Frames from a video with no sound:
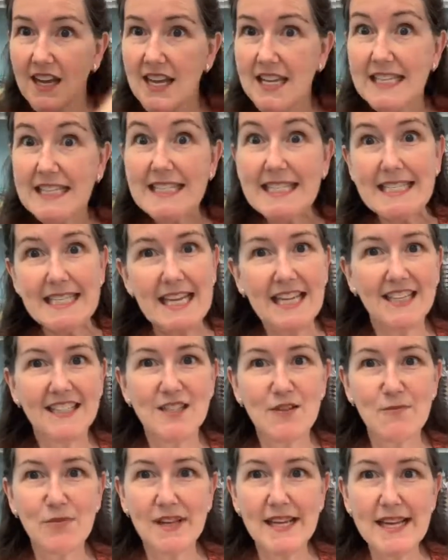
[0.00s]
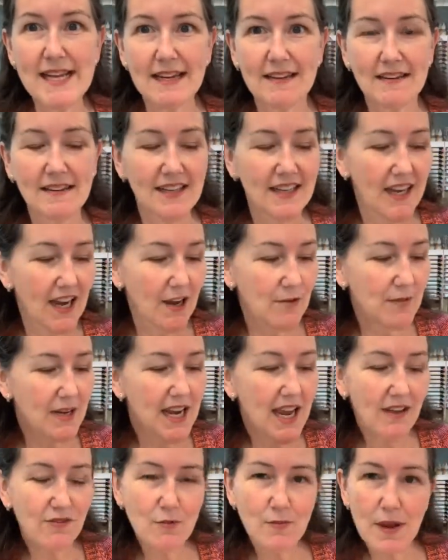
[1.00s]
It's a plan. I'm gonna
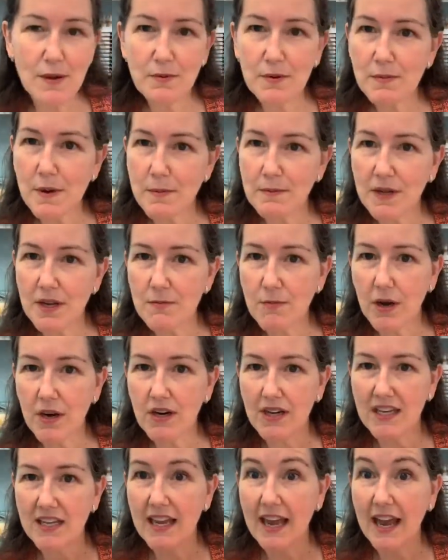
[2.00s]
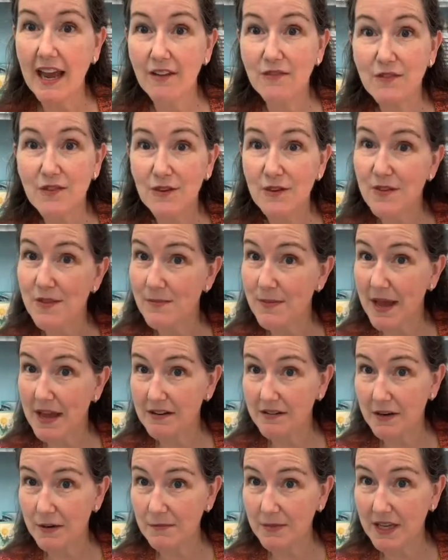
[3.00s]
have a paper pumpkin party after the
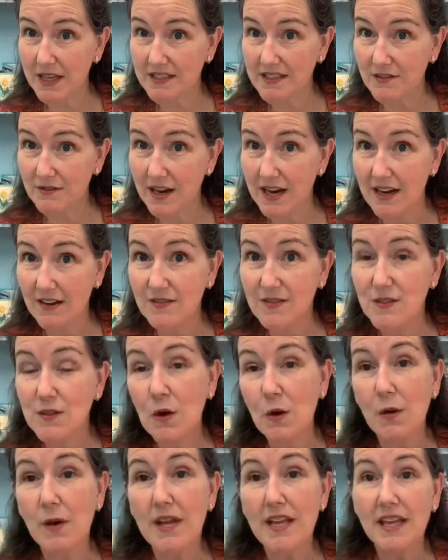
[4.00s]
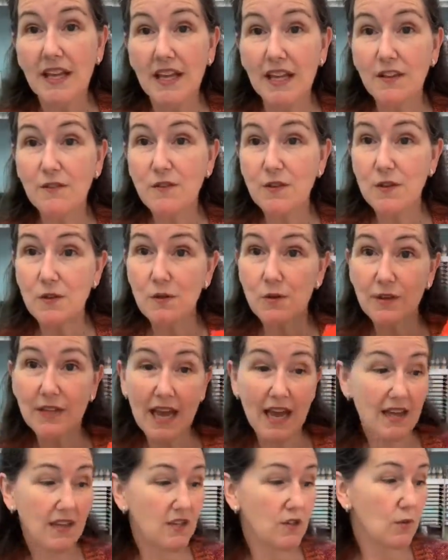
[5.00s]
Batter Up kits arrive. So if you
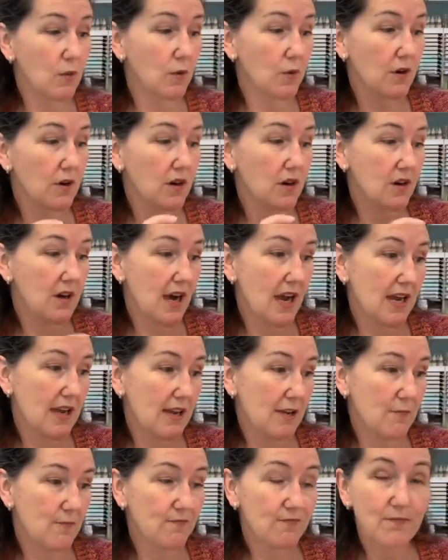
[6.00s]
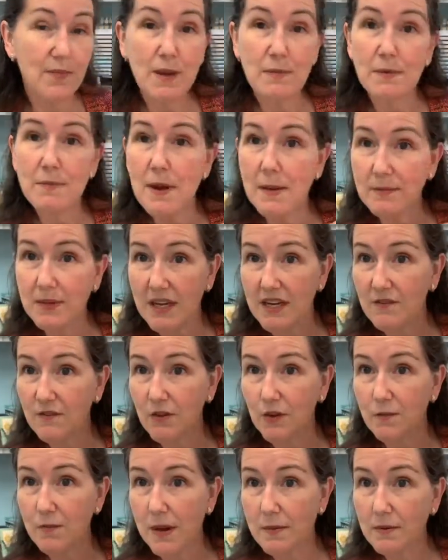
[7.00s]
get your paper pumpkin, if
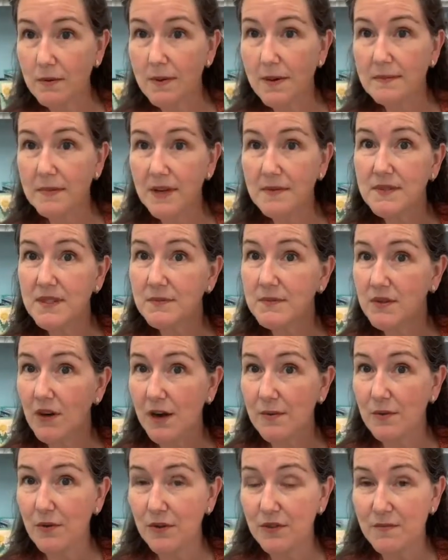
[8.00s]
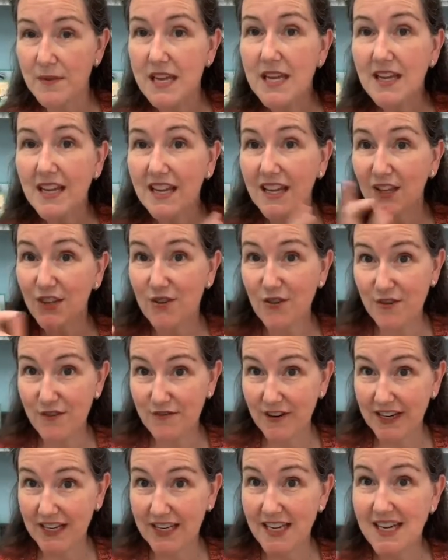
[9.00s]
you're a paper pumpkin subscriber with me, you're
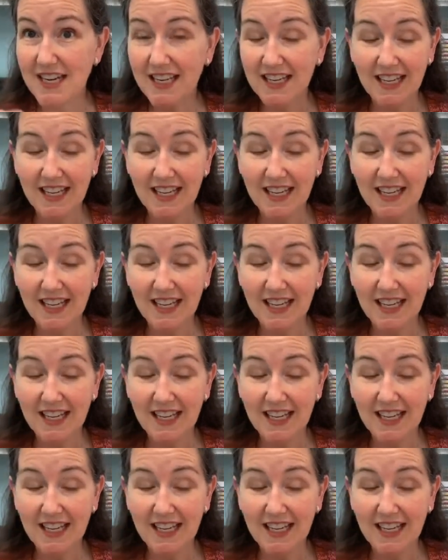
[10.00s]
invited.